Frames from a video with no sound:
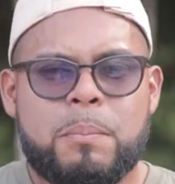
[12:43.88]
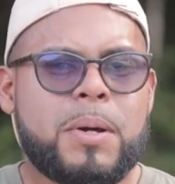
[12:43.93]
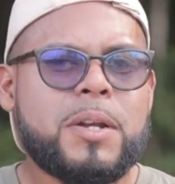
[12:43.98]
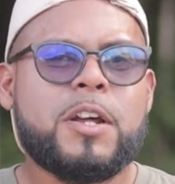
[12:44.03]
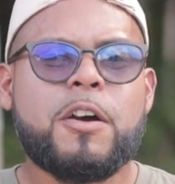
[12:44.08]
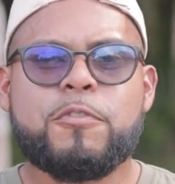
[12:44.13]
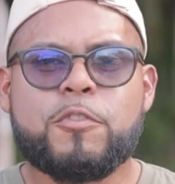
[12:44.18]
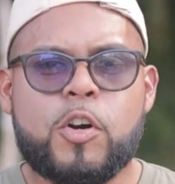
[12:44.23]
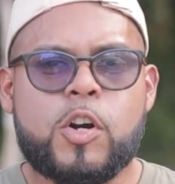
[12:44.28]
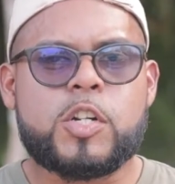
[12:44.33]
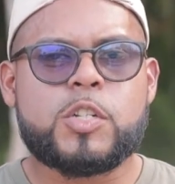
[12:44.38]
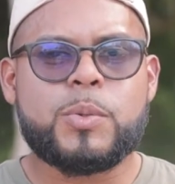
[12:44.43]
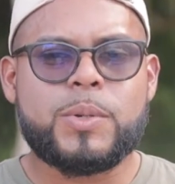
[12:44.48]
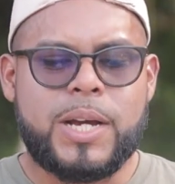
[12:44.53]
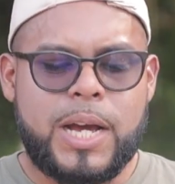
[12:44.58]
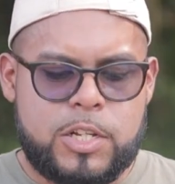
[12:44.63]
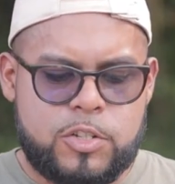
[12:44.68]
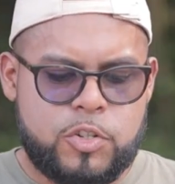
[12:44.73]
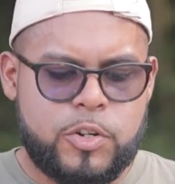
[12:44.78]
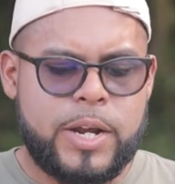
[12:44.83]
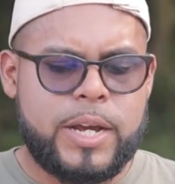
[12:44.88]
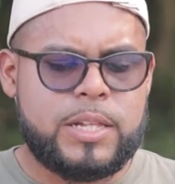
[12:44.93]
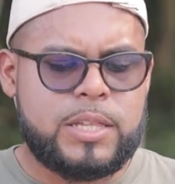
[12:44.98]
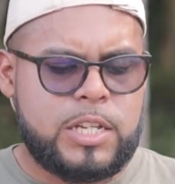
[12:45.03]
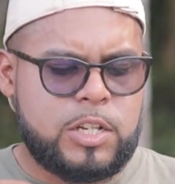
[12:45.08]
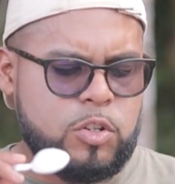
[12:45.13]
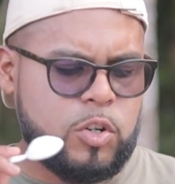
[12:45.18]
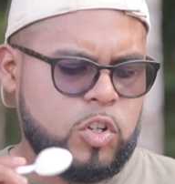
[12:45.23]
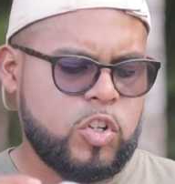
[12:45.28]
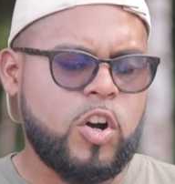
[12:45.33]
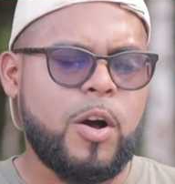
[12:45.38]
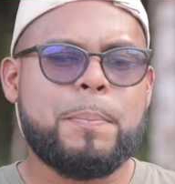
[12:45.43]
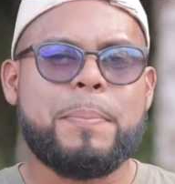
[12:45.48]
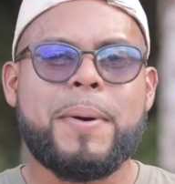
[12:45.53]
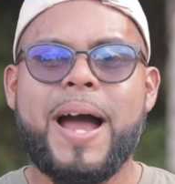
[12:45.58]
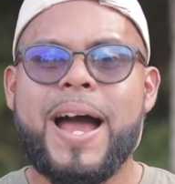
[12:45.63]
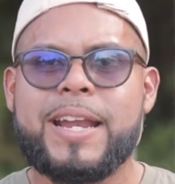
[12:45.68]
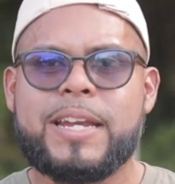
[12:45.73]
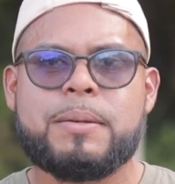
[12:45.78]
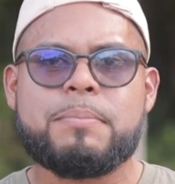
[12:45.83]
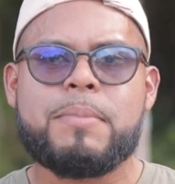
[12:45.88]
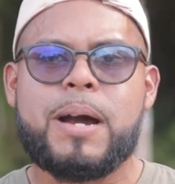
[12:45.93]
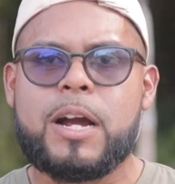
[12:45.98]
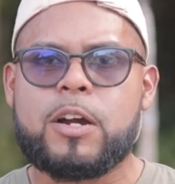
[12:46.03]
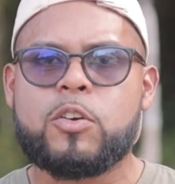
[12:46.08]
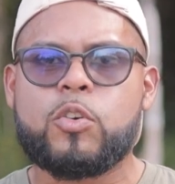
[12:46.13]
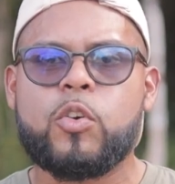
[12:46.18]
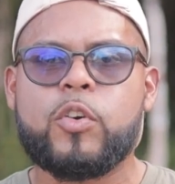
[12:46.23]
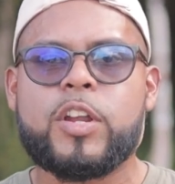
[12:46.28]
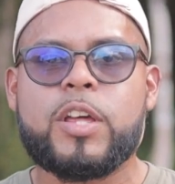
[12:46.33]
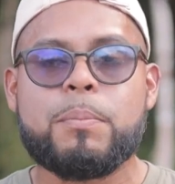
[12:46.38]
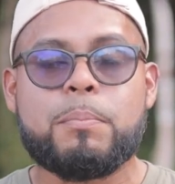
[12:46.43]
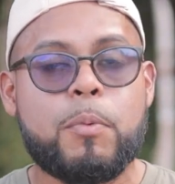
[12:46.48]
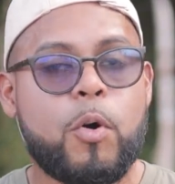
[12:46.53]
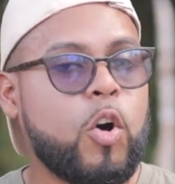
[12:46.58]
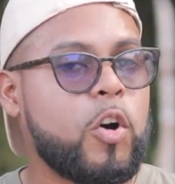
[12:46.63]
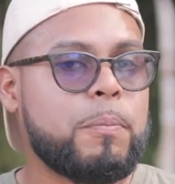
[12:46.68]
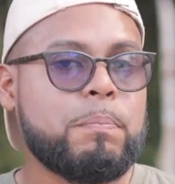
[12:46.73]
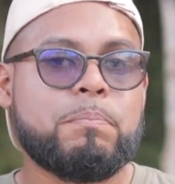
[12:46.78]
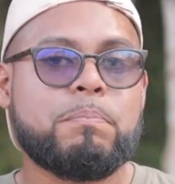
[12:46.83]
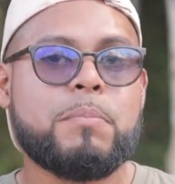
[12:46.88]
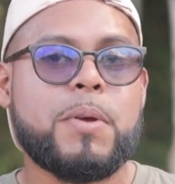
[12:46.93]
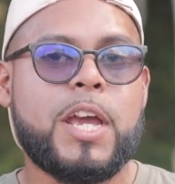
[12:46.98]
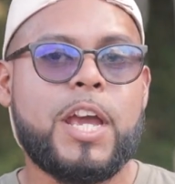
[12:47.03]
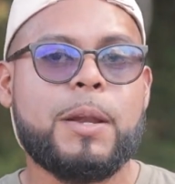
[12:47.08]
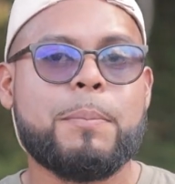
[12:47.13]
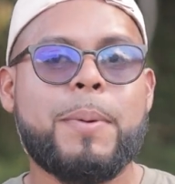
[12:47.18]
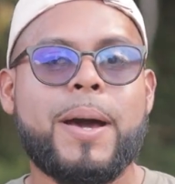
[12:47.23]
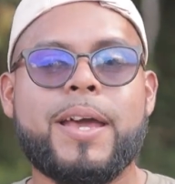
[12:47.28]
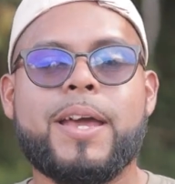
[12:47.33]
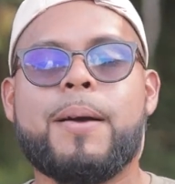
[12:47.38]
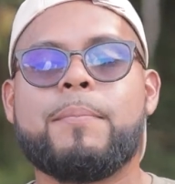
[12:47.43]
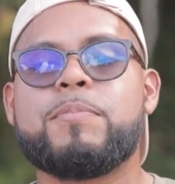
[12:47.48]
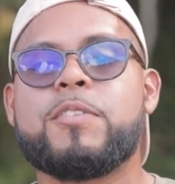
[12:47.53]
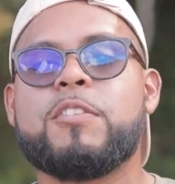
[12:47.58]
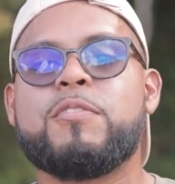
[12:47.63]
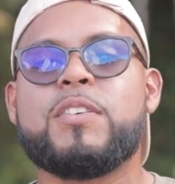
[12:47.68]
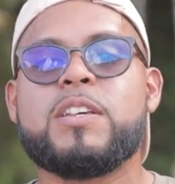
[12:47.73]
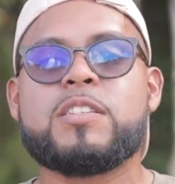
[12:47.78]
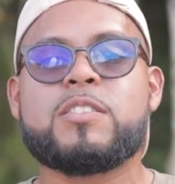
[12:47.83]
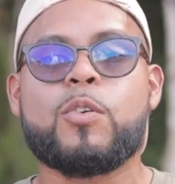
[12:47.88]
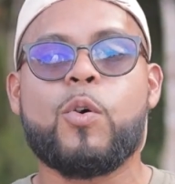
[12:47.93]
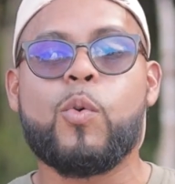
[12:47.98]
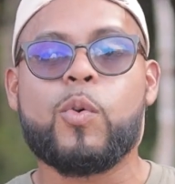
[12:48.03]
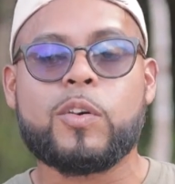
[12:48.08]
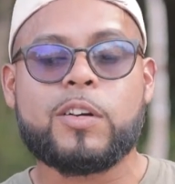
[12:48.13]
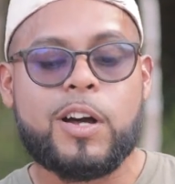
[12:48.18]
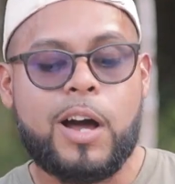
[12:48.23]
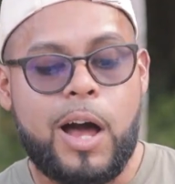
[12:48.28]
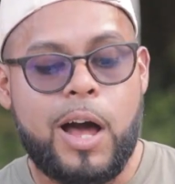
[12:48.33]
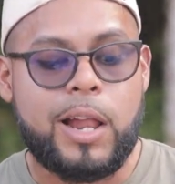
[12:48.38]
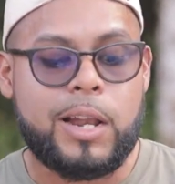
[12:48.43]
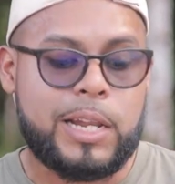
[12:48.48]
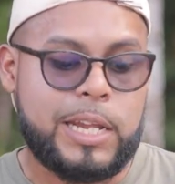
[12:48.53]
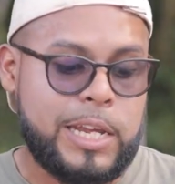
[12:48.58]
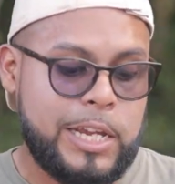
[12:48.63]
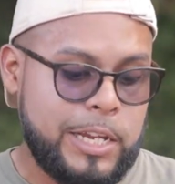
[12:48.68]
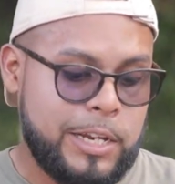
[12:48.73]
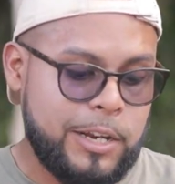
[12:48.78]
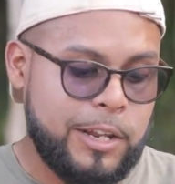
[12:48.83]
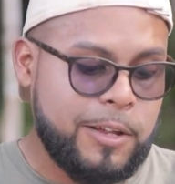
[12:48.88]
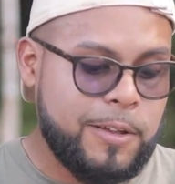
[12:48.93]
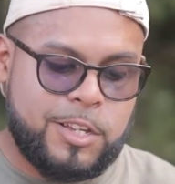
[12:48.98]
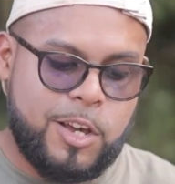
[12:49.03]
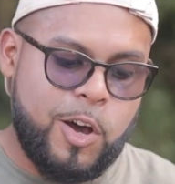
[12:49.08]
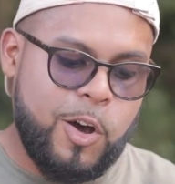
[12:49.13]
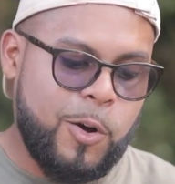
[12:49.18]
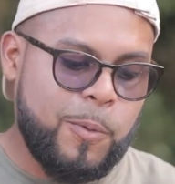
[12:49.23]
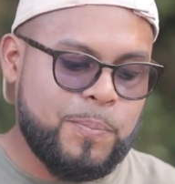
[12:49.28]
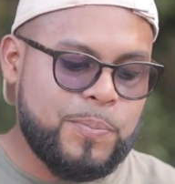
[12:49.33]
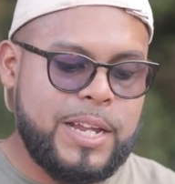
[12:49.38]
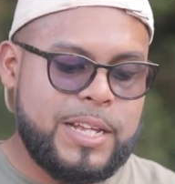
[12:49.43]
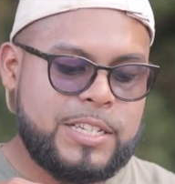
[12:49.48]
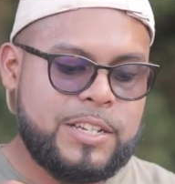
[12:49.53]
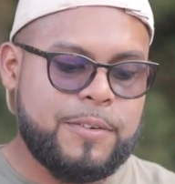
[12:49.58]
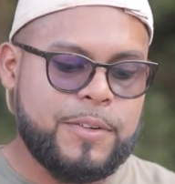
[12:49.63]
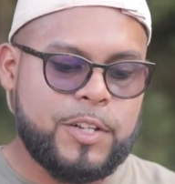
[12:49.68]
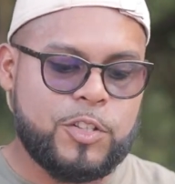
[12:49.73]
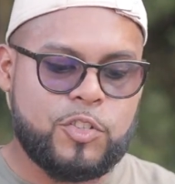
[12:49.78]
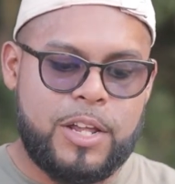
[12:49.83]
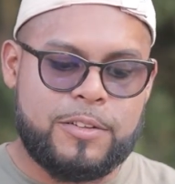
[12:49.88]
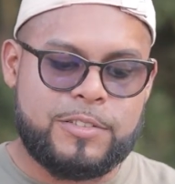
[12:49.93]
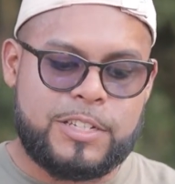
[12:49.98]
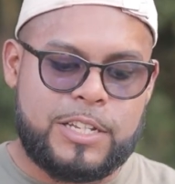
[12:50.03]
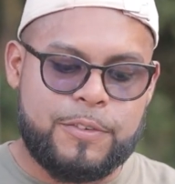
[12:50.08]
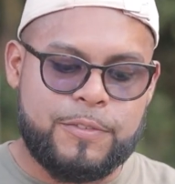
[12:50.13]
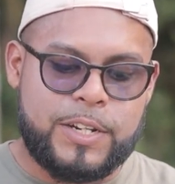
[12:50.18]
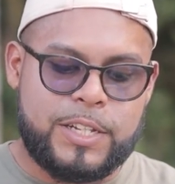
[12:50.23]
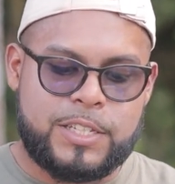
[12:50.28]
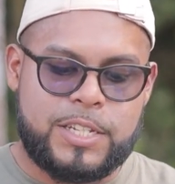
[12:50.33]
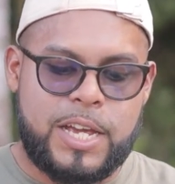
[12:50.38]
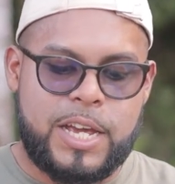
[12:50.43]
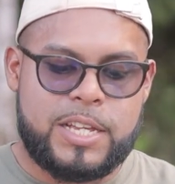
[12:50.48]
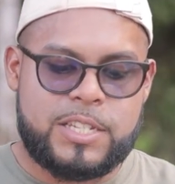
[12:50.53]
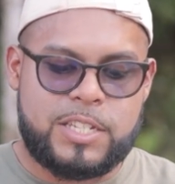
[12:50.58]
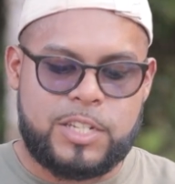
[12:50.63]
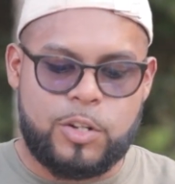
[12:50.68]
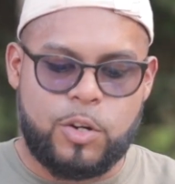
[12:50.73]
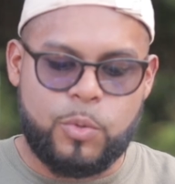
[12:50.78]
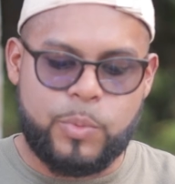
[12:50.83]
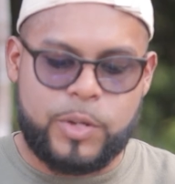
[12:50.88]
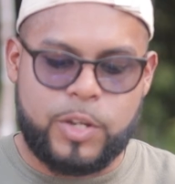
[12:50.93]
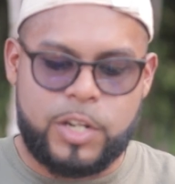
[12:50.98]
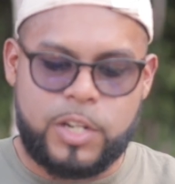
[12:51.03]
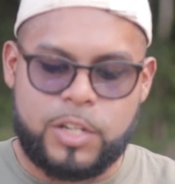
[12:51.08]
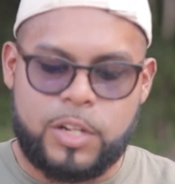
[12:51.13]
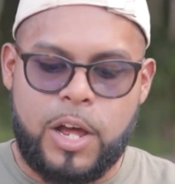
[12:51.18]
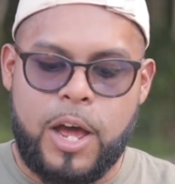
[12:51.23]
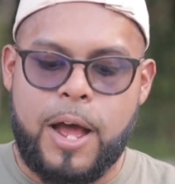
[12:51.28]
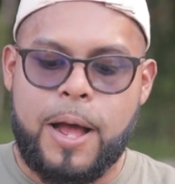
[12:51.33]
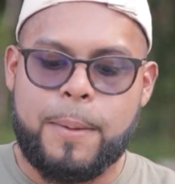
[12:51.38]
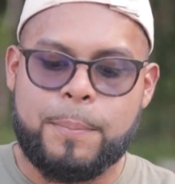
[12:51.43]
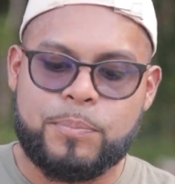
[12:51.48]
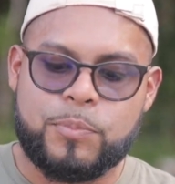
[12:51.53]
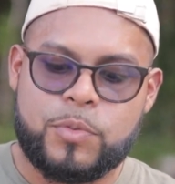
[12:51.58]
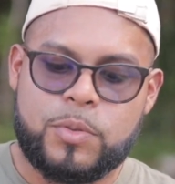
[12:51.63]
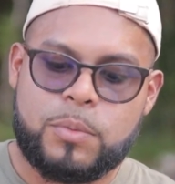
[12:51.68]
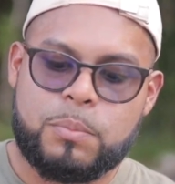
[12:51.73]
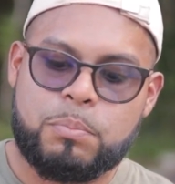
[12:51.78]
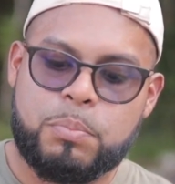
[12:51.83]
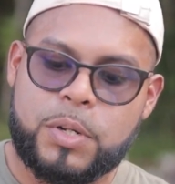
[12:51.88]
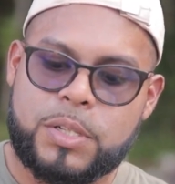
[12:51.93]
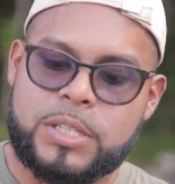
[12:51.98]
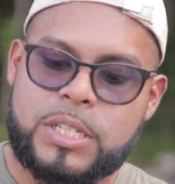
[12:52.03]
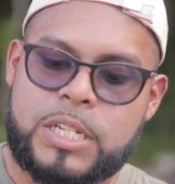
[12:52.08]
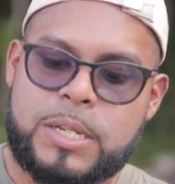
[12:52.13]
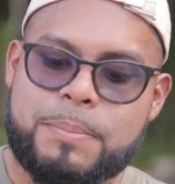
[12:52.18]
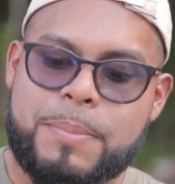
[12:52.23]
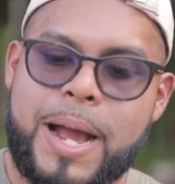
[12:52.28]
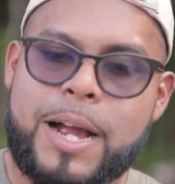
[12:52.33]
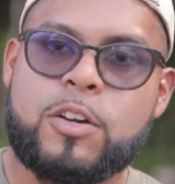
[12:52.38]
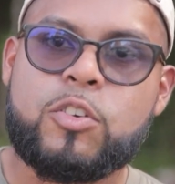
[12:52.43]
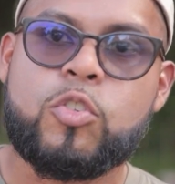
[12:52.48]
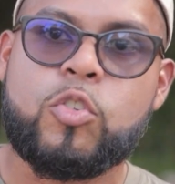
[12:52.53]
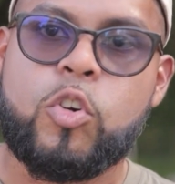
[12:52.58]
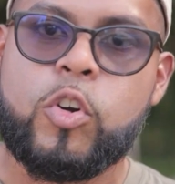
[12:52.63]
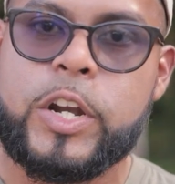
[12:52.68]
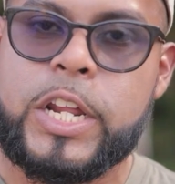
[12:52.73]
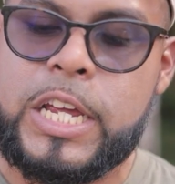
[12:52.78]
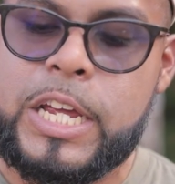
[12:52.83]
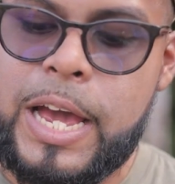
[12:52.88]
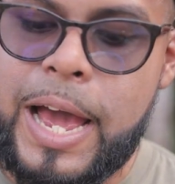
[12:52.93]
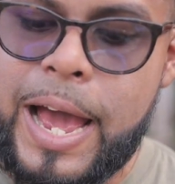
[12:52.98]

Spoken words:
But of course, we gotta try the cook-up and the macaroni, both made by MTV's own Colleen. So let's give it a taste. You know, we're gonna put the macaroni